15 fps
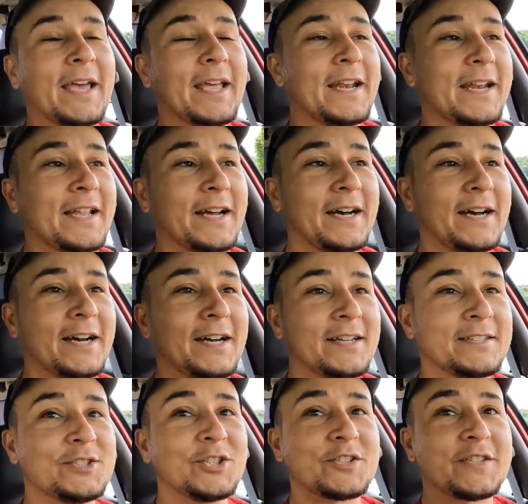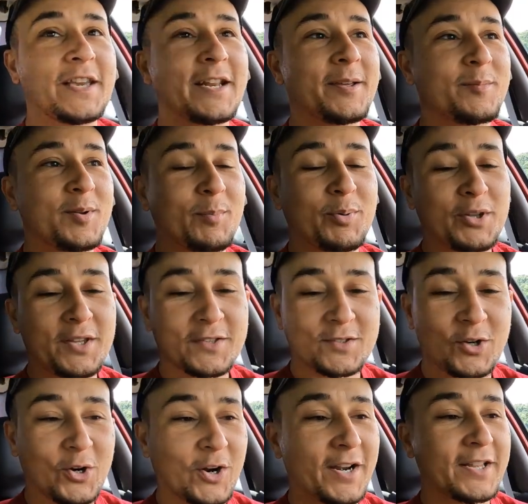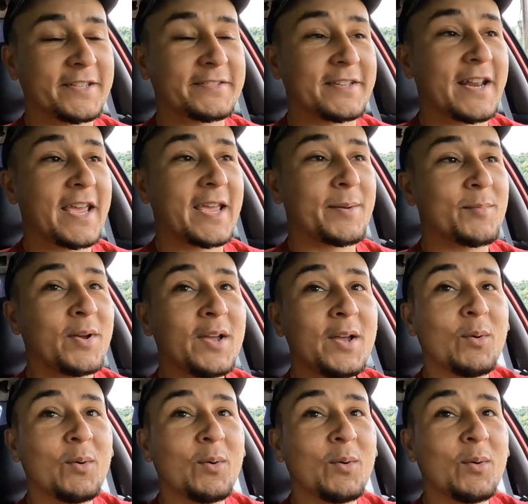And just get him to put this car in his name.